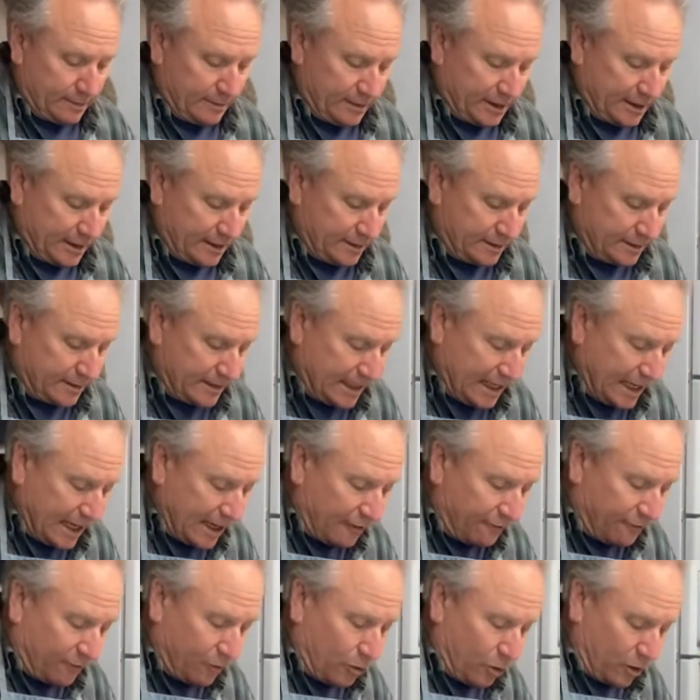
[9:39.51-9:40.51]
that can't
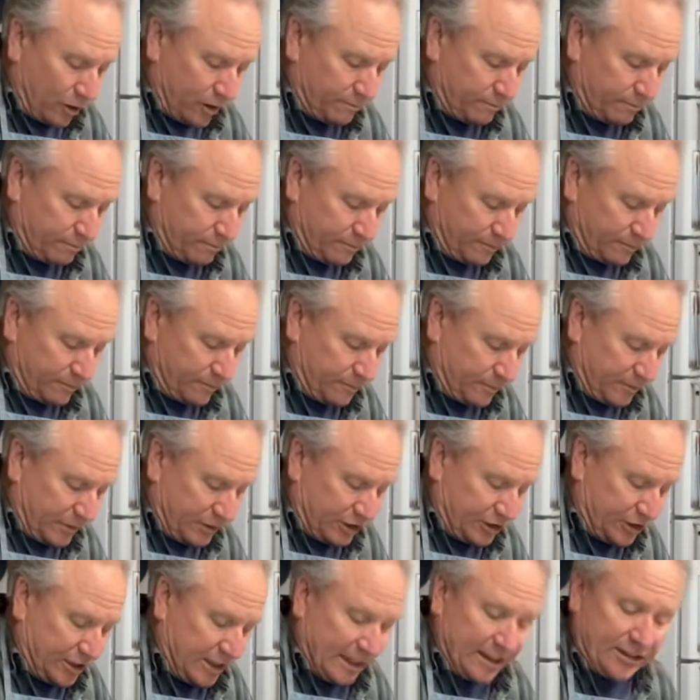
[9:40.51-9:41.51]
afford
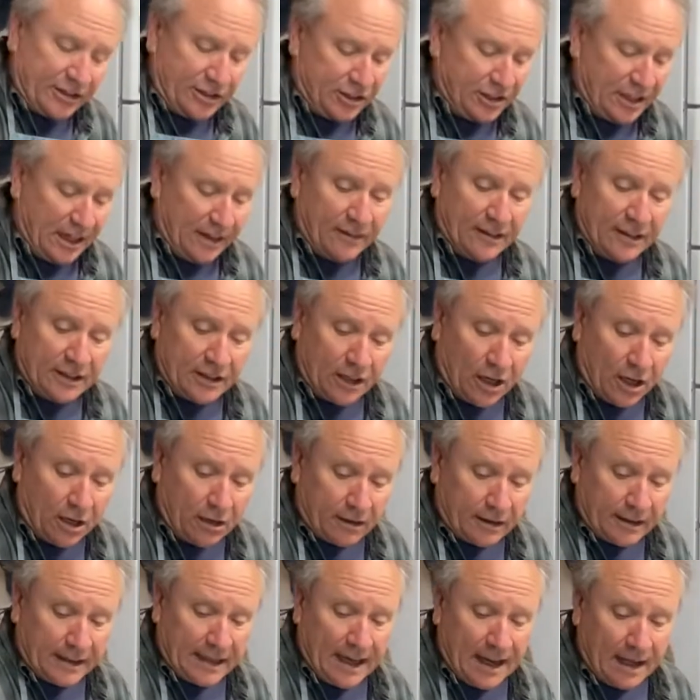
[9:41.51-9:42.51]
six, seven
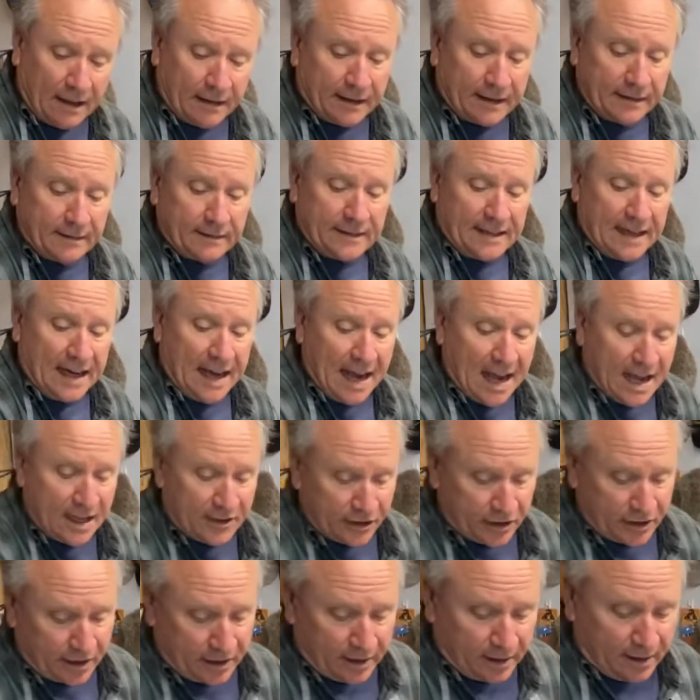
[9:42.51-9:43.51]
dollar gallon gas.
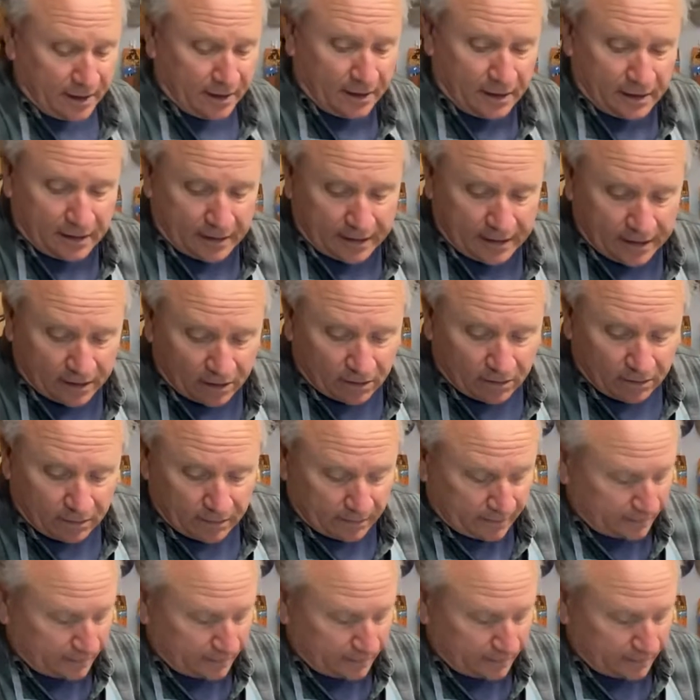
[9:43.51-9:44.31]
You know,